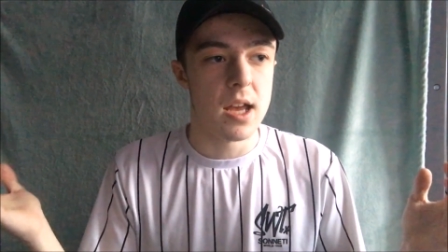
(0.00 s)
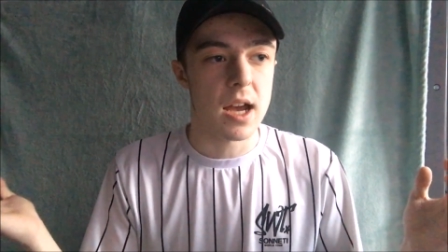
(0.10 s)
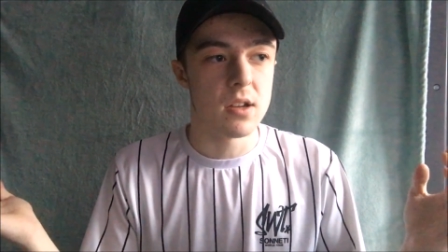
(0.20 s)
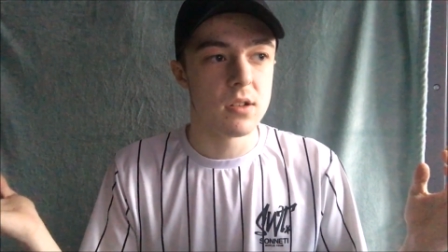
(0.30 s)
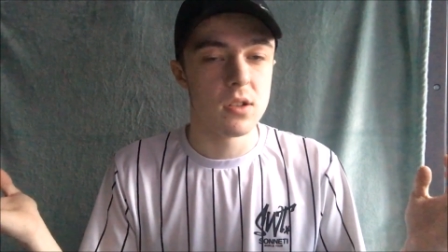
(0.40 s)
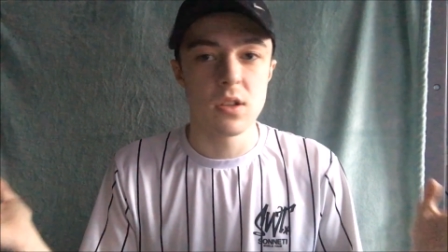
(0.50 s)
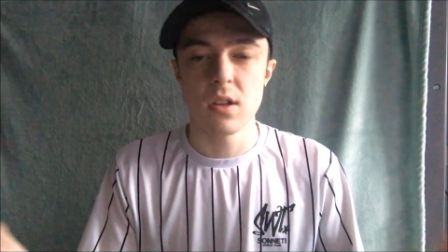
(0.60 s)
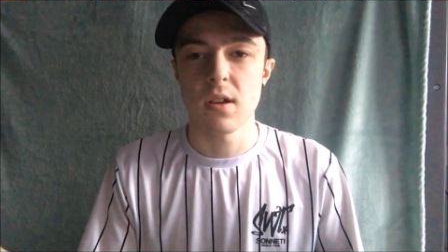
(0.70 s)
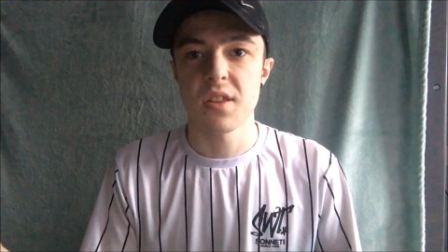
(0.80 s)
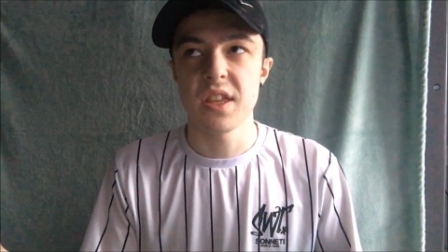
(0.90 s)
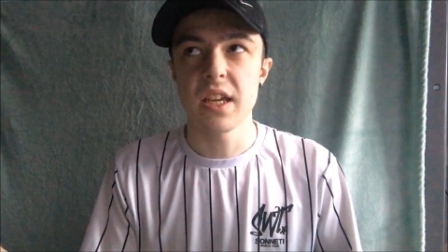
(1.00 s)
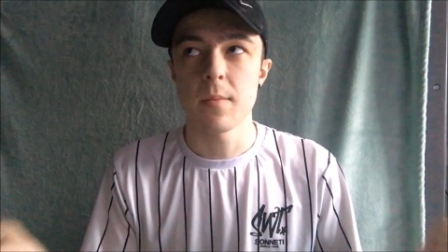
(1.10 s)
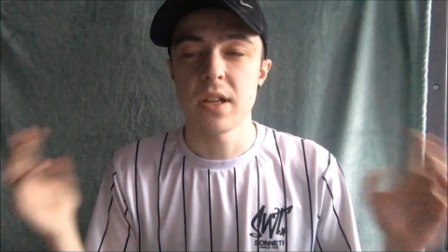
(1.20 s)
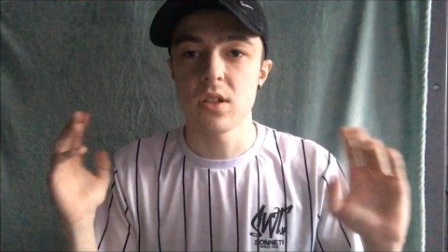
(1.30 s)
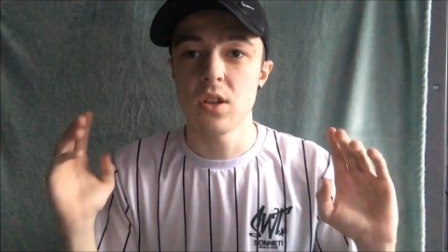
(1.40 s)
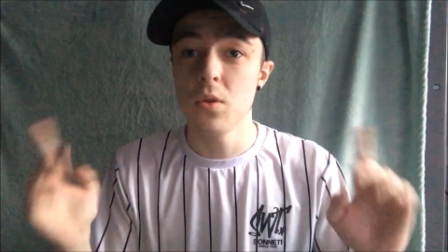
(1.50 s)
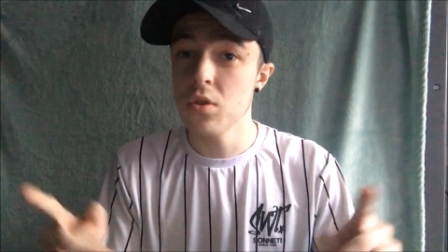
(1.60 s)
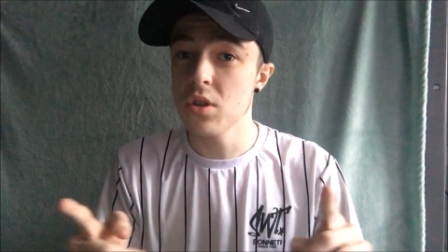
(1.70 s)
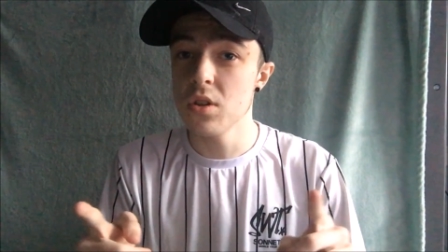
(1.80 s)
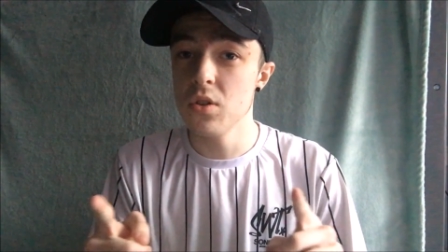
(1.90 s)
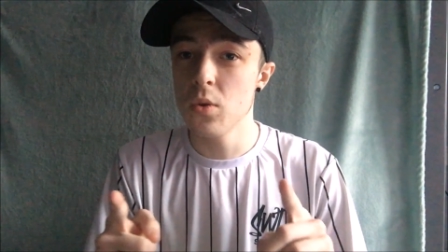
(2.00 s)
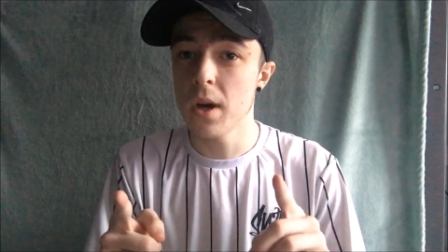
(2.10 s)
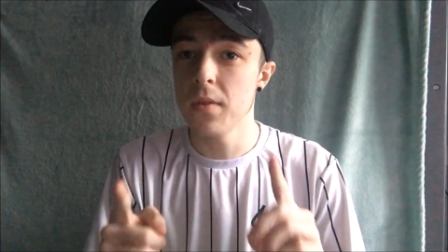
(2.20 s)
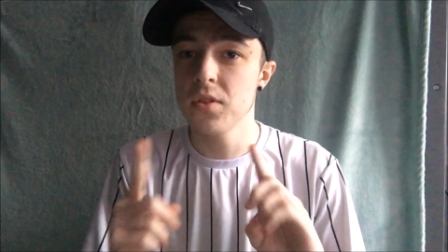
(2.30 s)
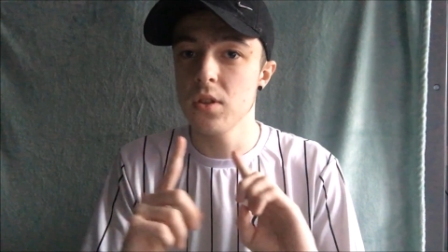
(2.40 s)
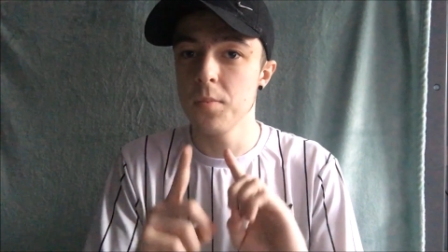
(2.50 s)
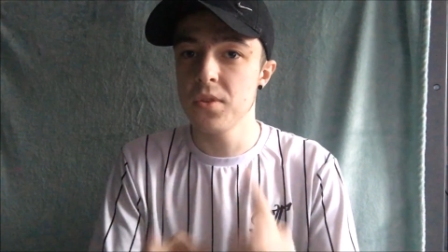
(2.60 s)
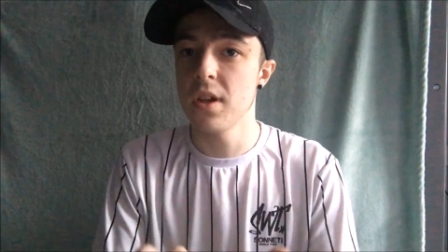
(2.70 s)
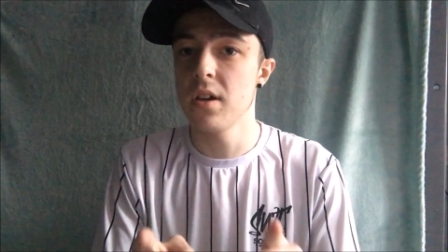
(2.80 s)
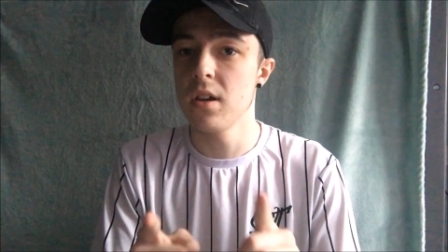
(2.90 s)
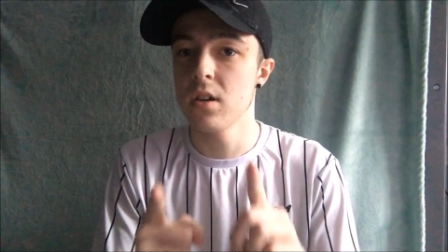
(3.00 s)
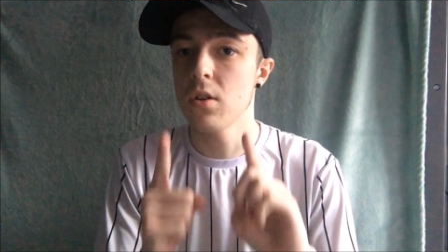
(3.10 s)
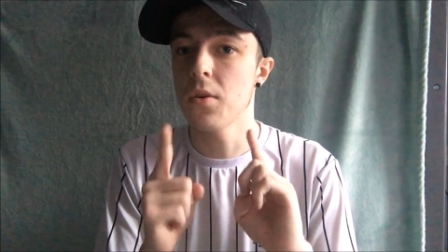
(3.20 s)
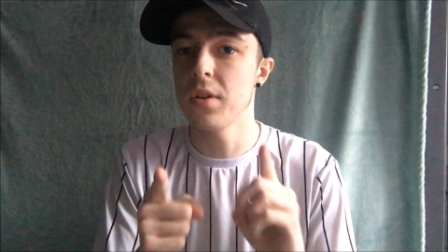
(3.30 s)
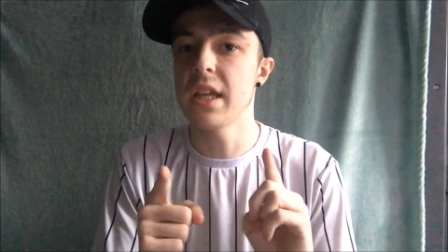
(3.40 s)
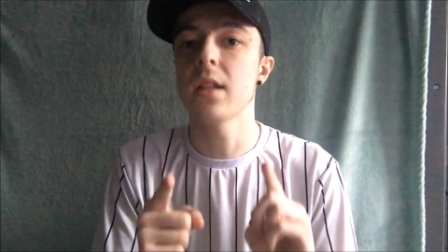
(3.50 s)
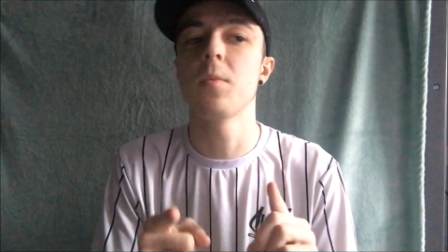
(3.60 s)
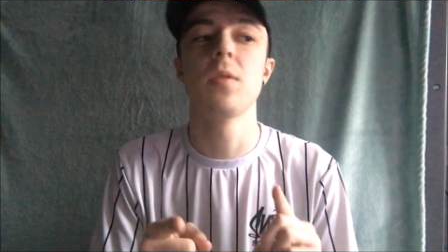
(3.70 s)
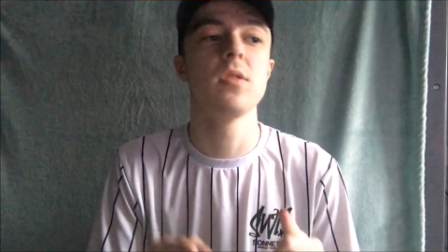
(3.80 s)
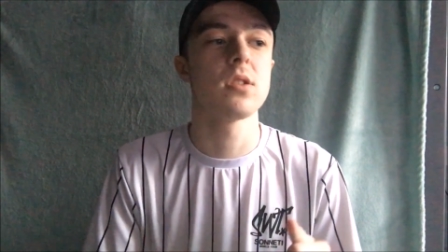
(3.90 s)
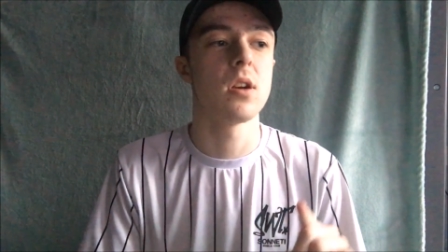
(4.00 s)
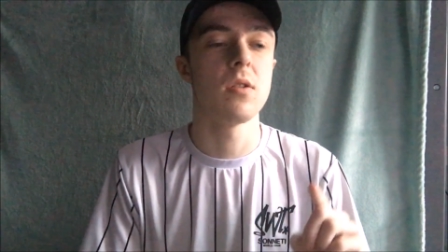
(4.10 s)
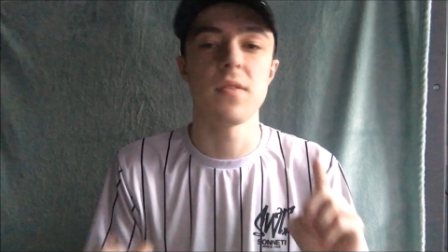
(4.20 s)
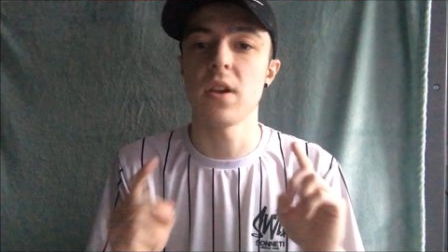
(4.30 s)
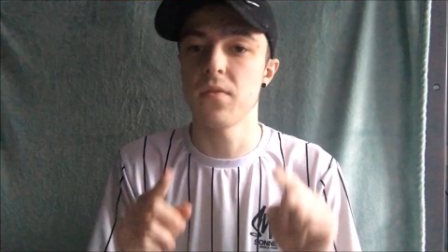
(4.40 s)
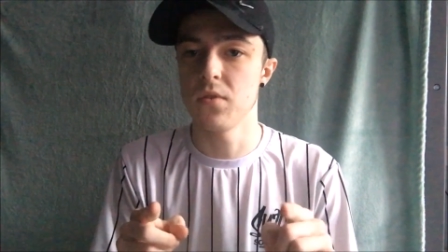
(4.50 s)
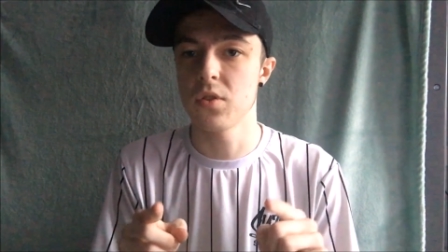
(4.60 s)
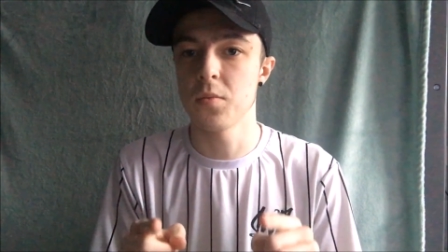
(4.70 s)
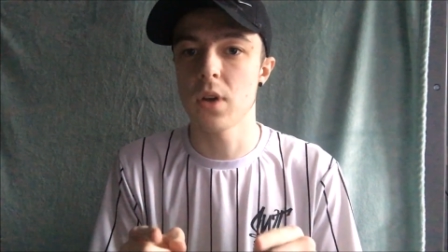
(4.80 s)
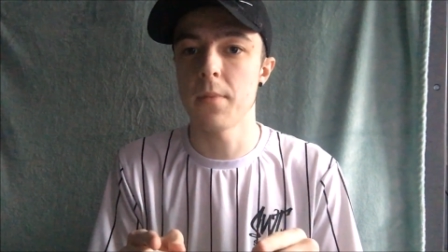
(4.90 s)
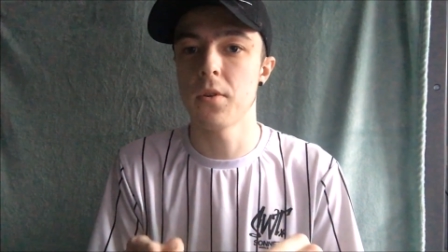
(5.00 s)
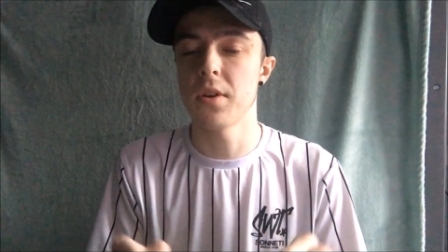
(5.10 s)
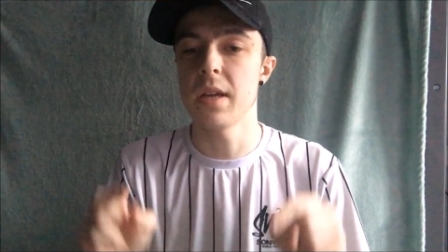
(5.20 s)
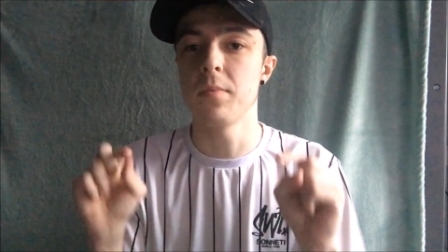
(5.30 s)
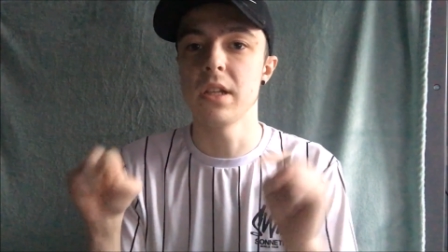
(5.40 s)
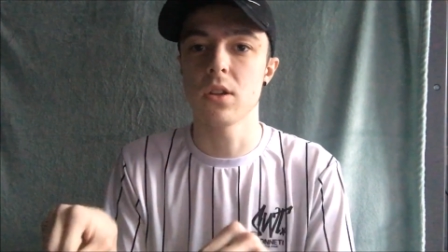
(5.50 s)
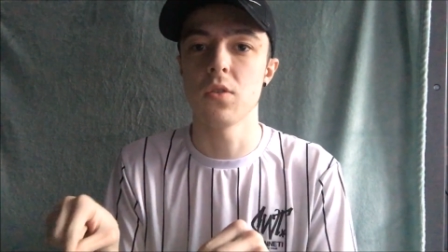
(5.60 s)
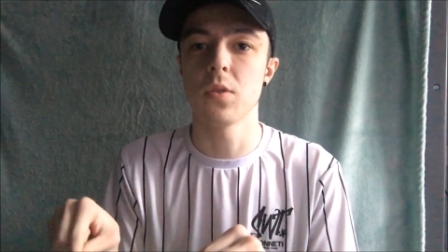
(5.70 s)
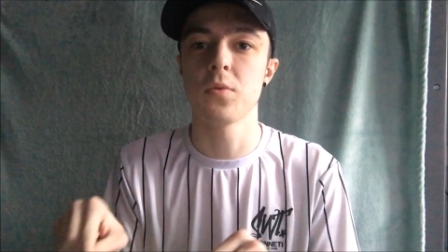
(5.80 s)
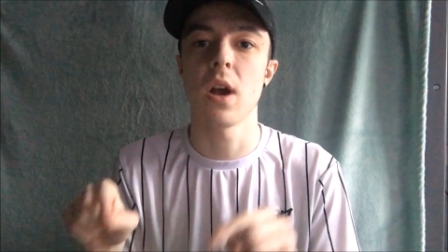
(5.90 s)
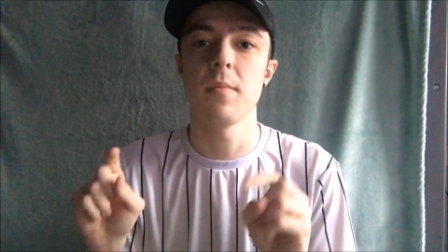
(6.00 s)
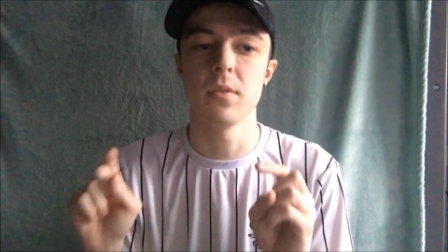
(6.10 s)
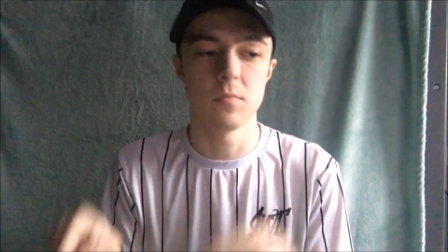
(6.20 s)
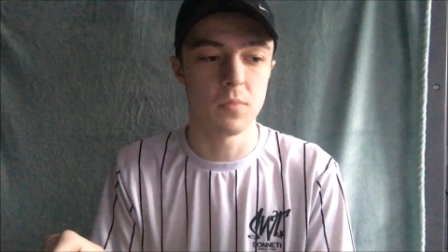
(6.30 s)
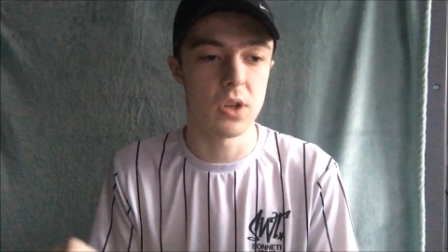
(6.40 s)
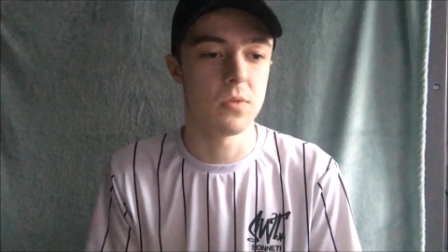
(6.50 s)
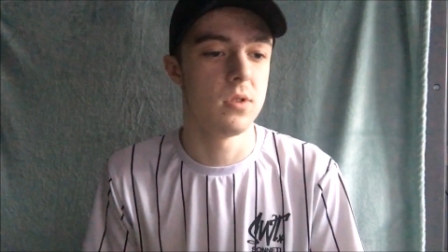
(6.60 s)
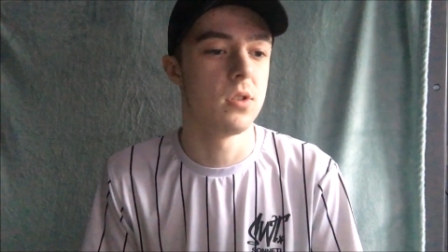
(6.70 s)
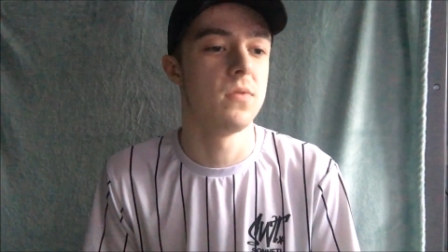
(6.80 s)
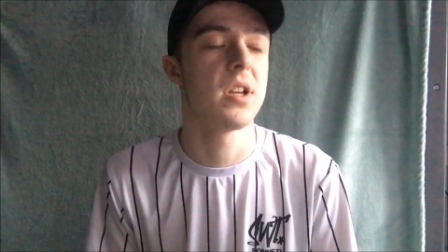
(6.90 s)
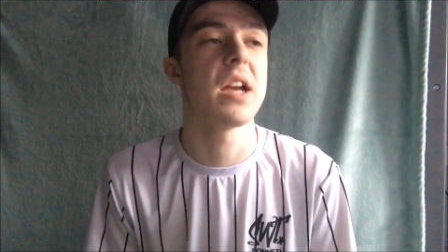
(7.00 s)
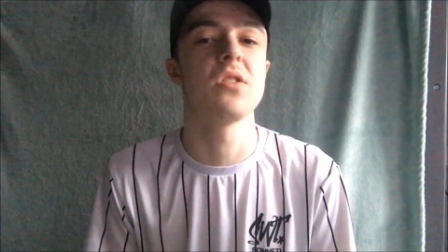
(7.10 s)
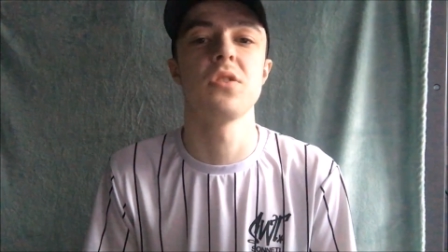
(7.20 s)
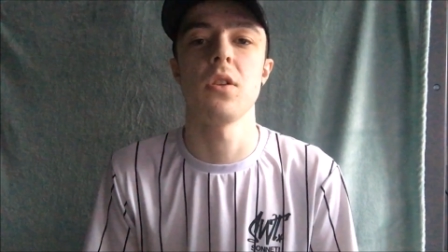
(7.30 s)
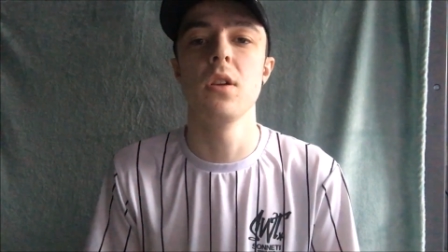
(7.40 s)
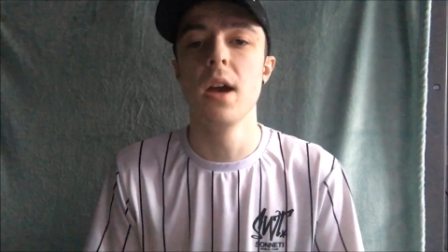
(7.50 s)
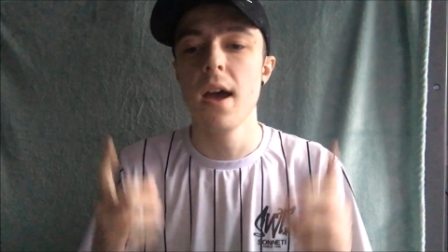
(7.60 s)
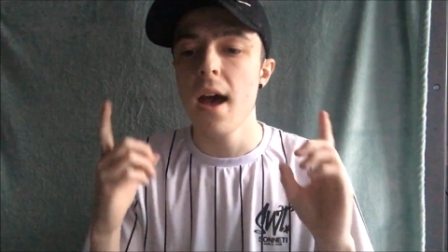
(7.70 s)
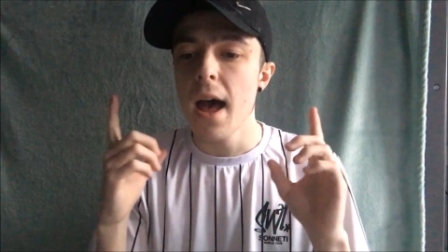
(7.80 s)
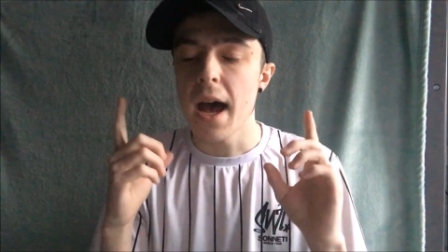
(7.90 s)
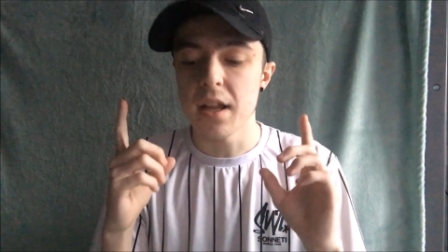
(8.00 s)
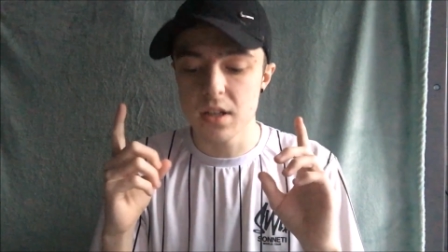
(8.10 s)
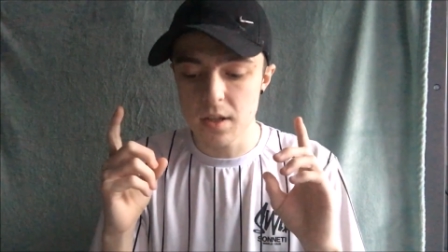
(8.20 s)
and I think I'm at 212 subs currently at the moment so if you haven't subscribed already please go subscribe and post notifications on and